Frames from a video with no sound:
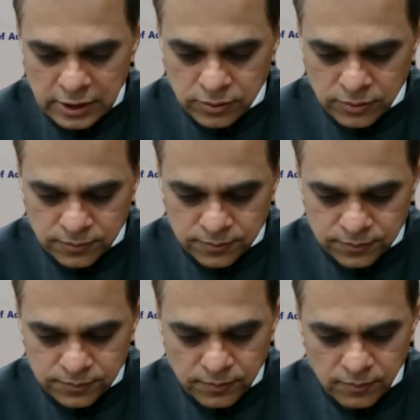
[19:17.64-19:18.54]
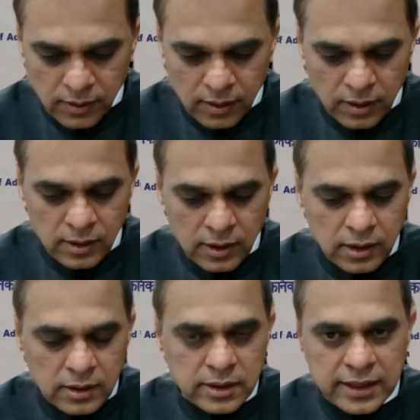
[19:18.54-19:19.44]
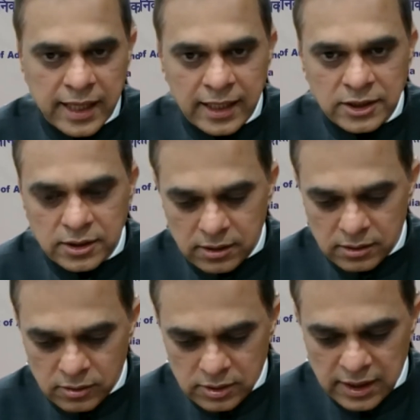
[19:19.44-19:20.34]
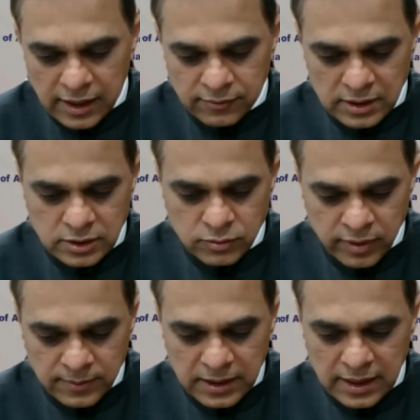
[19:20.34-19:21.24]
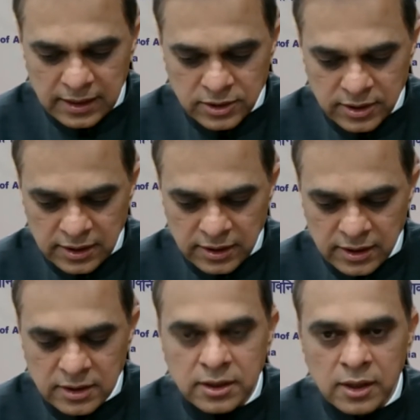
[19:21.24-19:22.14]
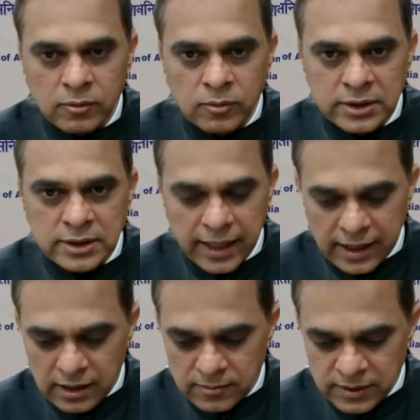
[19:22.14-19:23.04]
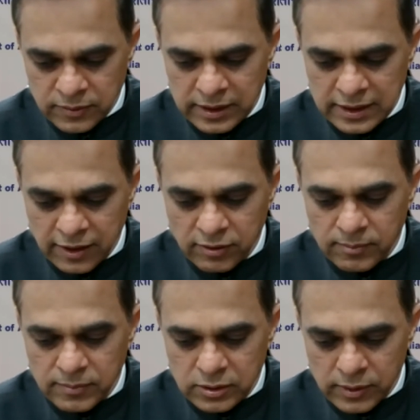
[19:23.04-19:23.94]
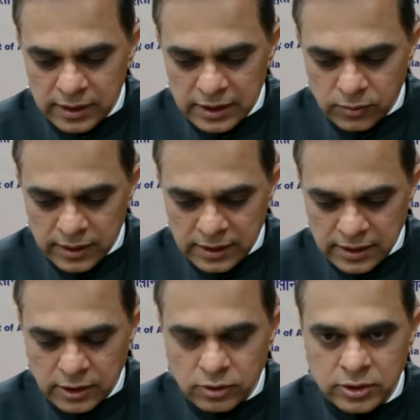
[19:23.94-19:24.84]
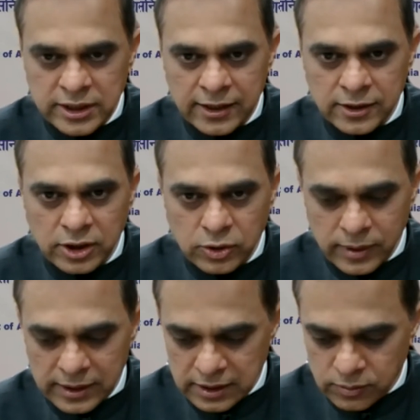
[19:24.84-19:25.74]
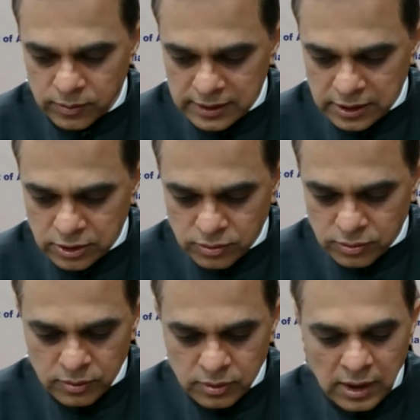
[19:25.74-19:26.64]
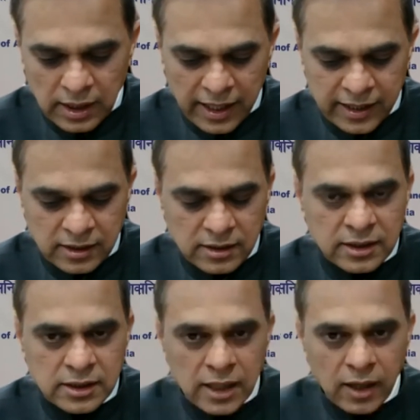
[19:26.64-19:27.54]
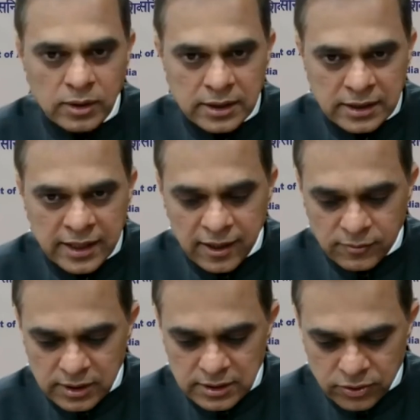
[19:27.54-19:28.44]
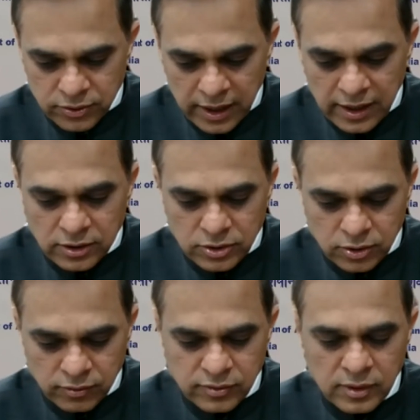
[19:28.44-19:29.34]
2022. The National Good Governance Webinar Series was held between November 2020 to January 2022, and it covered a diverse range of